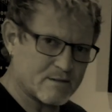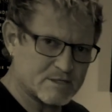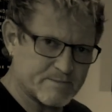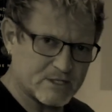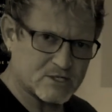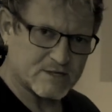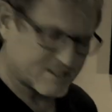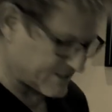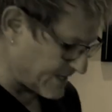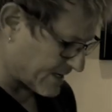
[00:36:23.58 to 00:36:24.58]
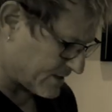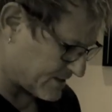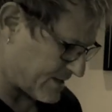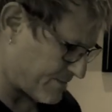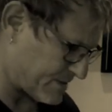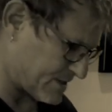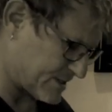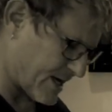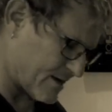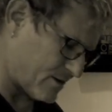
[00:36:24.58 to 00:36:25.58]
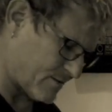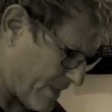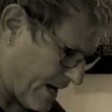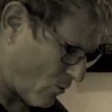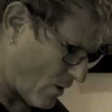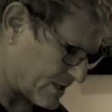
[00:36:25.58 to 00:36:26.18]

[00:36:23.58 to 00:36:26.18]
them is built on the 2nd step of the scale, and one